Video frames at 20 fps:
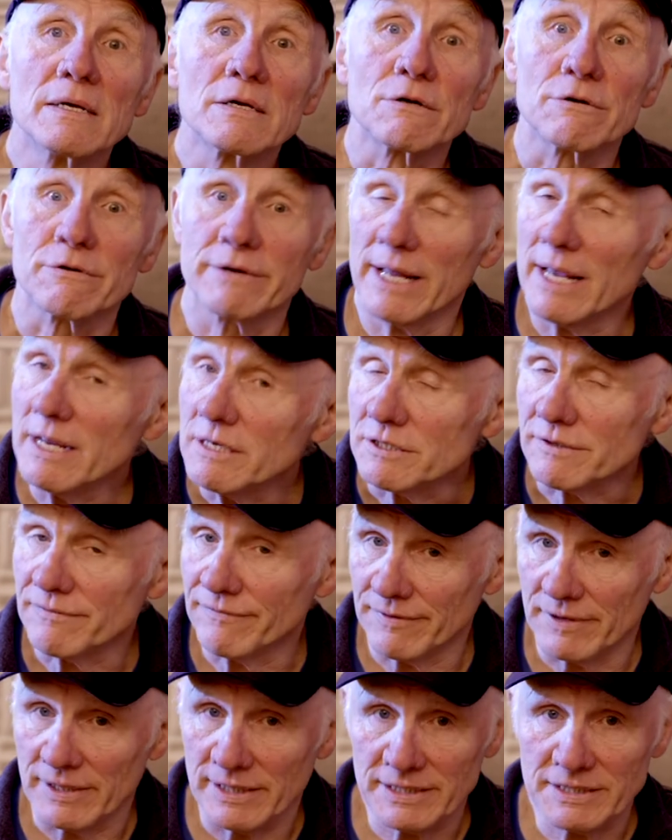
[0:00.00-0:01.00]

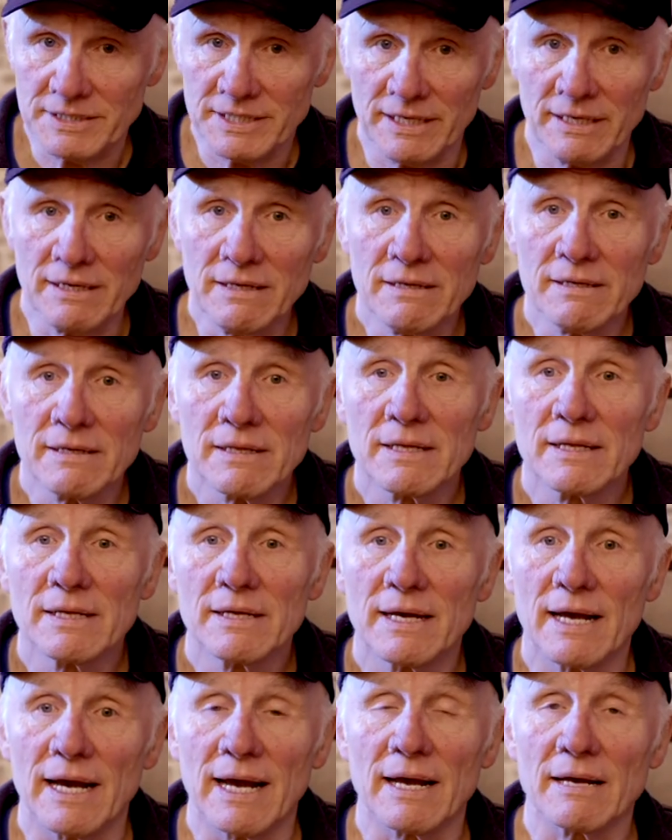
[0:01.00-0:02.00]
creative writing,
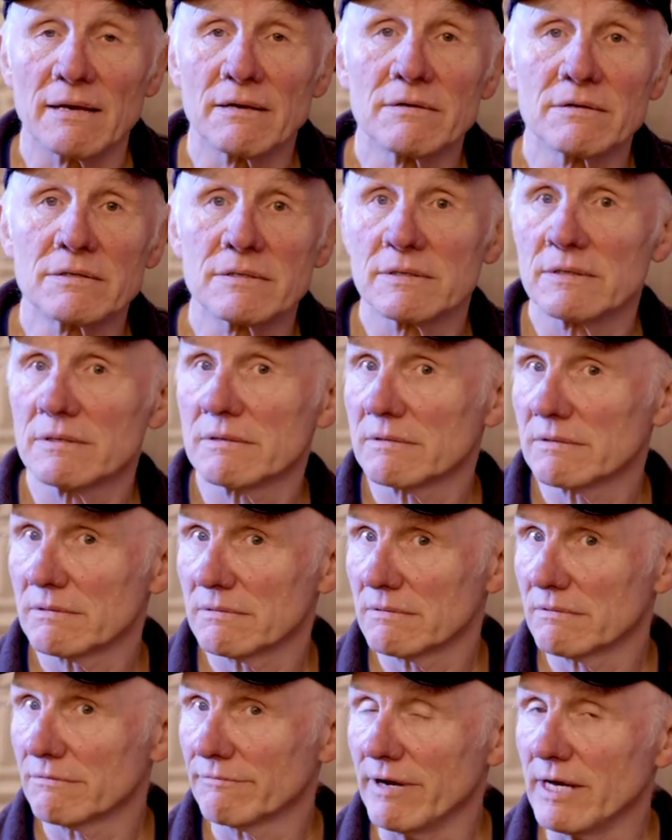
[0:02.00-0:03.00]
and
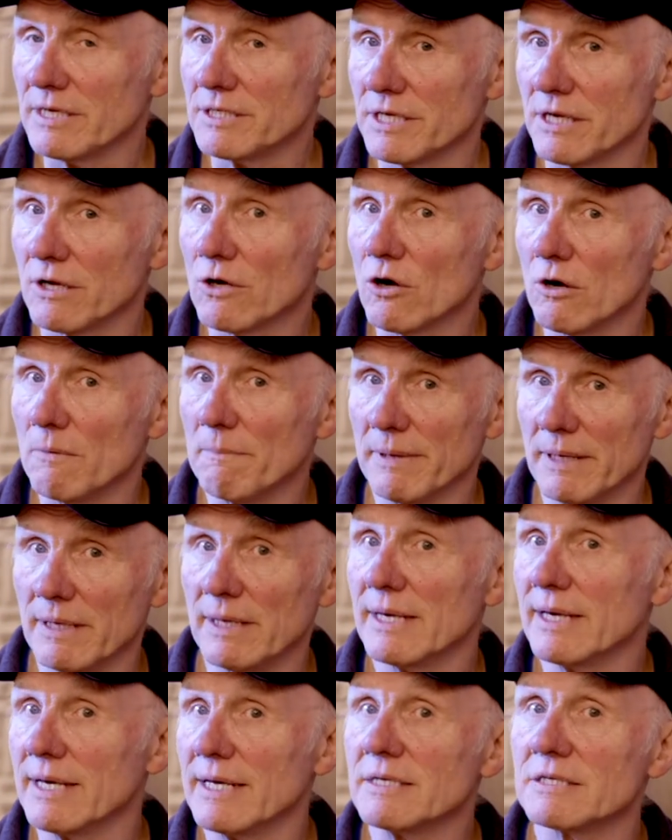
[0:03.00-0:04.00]
writing
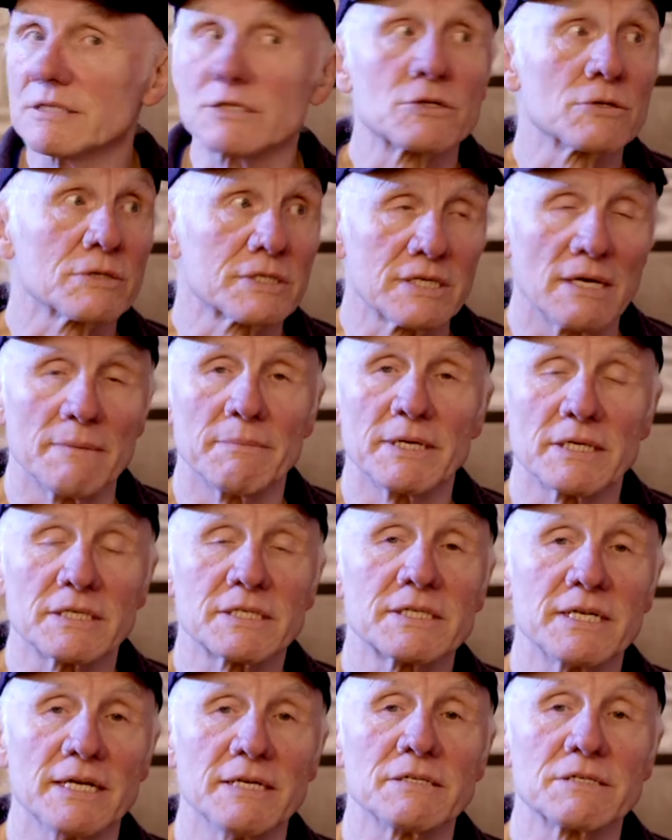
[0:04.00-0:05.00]
copy is to some
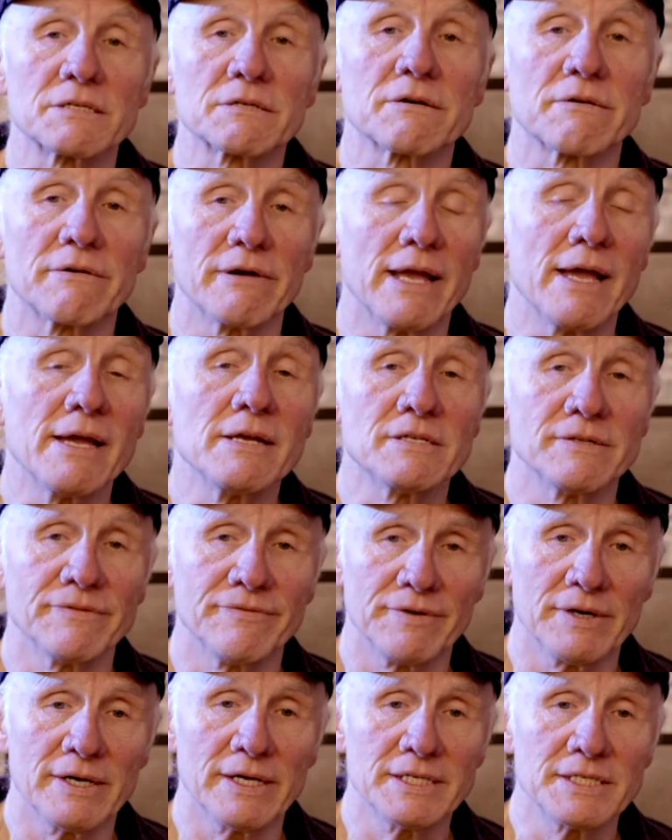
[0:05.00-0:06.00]
extent
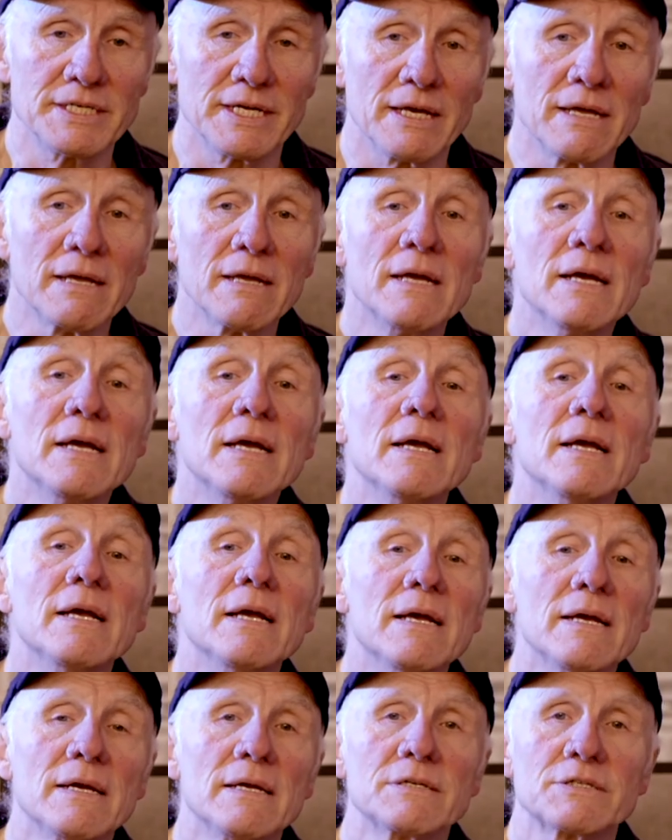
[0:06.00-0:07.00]
creative writing,
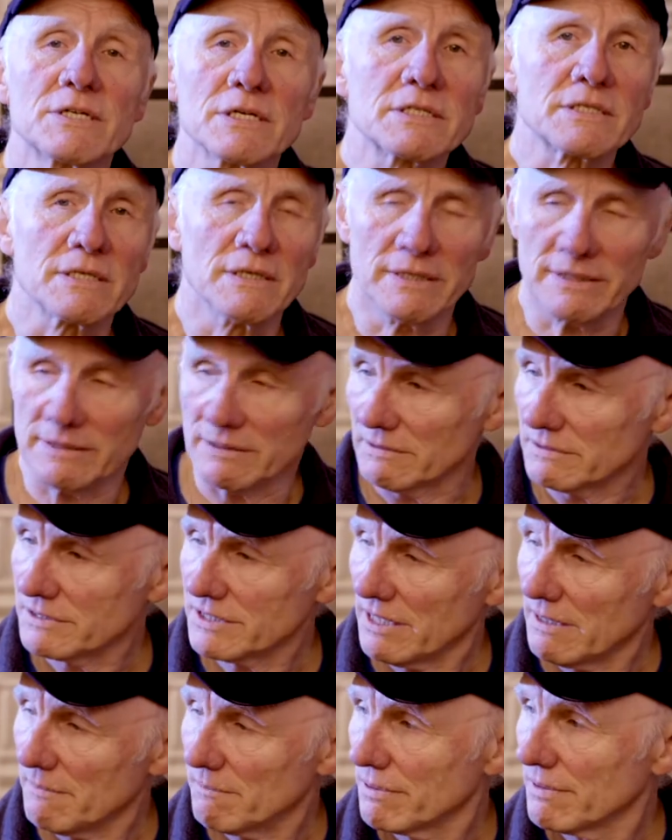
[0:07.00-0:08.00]
just a little
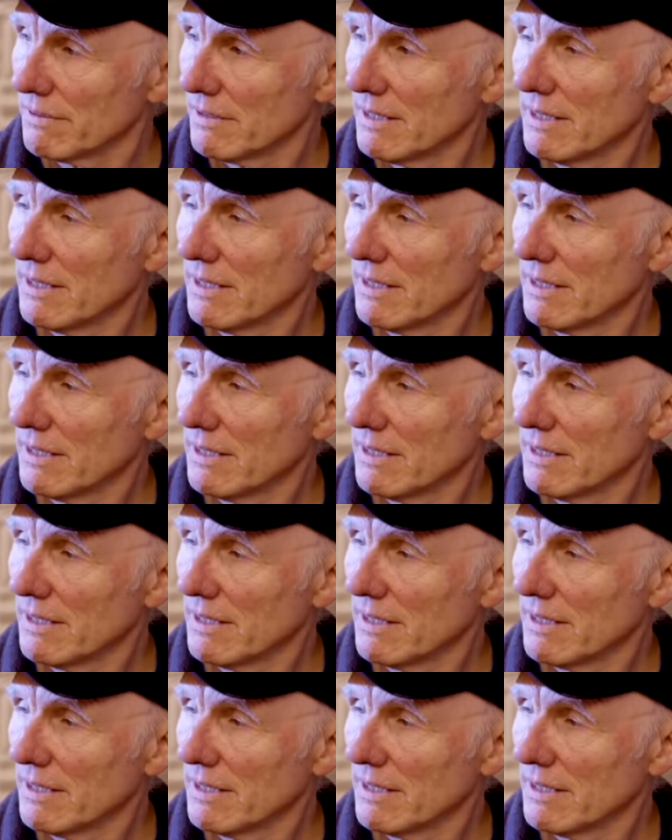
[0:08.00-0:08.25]
tip.